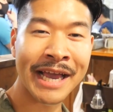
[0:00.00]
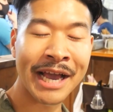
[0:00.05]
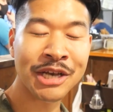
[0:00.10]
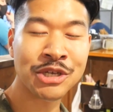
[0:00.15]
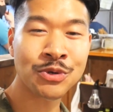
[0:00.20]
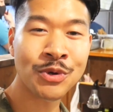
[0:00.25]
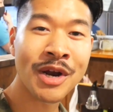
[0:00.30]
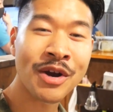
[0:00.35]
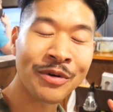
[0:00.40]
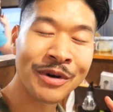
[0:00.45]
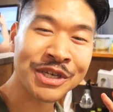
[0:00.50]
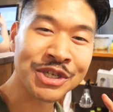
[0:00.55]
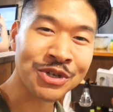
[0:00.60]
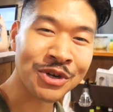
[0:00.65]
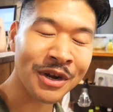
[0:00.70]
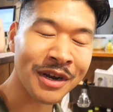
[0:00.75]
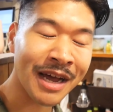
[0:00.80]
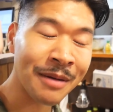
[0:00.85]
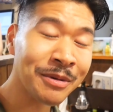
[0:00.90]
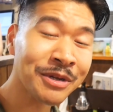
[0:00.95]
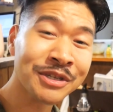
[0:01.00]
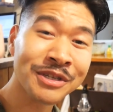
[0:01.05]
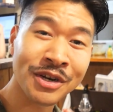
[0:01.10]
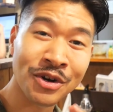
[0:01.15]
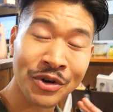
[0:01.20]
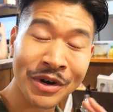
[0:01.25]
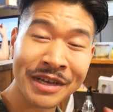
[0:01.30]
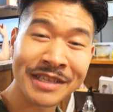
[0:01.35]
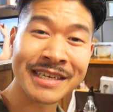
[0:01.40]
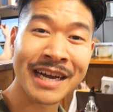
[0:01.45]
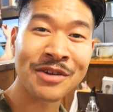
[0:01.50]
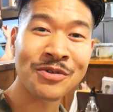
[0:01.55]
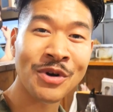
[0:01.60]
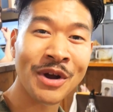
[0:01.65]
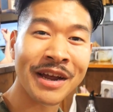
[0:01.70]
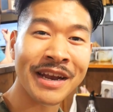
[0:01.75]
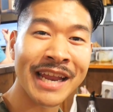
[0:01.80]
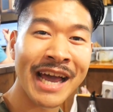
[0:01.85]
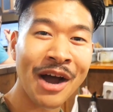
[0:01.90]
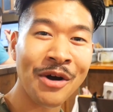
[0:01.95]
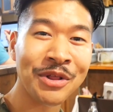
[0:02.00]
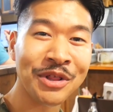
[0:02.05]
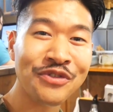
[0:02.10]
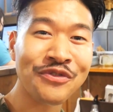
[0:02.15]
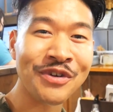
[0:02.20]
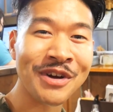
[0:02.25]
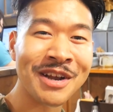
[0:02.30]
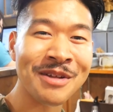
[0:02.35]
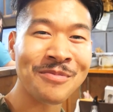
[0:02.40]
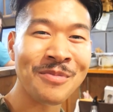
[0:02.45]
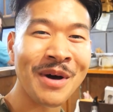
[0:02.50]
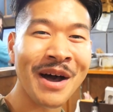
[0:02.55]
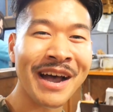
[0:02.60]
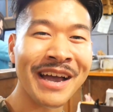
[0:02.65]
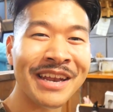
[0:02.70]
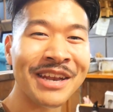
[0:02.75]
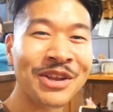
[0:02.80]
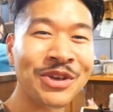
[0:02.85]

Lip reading: guys, we're in a restaurant. I'm in Koreatown right now with a friend of mine,